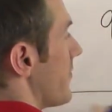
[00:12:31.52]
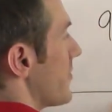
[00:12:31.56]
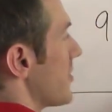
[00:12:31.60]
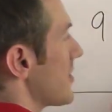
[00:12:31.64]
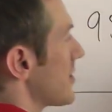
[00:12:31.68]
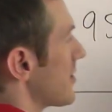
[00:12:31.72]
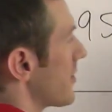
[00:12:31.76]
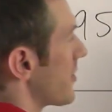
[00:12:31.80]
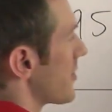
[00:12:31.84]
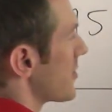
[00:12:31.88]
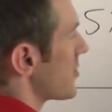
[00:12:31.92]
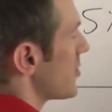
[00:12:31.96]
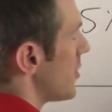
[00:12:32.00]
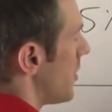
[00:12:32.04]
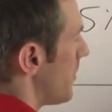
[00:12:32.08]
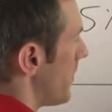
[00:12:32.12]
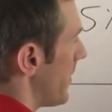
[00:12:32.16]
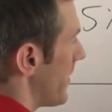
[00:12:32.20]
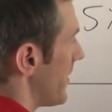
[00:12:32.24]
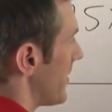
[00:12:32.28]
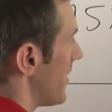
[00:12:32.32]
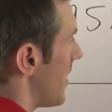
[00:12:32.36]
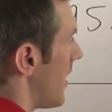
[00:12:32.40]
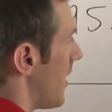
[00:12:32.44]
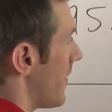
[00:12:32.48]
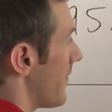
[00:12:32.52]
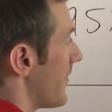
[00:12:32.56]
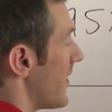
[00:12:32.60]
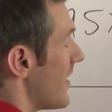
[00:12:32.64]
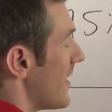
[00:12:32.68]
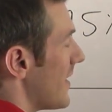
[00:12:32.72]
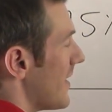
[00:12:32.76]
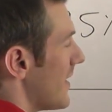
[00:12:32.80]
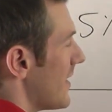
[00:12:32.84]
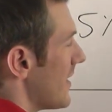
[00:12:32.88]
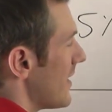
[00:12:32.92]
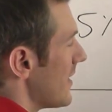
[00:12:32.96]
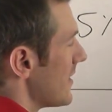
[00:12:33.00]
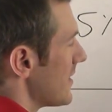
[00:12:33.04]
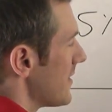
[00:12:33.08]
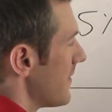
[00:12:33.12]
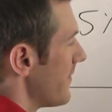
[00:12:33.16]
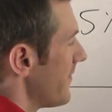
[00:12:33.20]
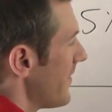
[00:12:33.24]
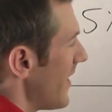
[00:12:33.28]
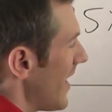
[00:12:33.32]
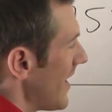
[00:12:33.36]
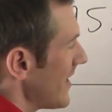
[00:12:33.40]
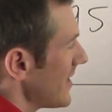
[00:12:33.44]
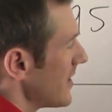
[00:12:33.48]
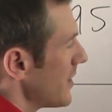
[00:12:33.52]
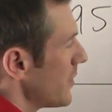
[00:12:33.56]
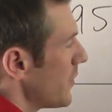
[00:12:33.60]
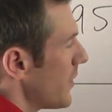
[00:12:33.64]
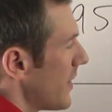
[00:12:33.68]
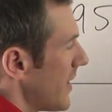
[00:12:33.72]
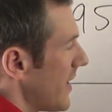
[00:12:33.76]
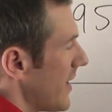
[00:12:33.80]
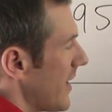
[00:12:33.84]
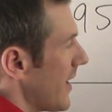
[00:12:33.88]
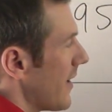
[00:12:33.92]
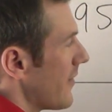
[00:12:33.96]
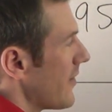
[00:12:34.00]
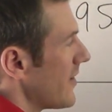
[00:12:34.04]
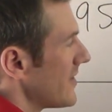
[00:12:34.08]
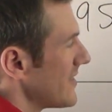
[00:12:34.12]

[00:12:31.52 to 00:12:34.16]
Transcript: and just look at the top half, the value here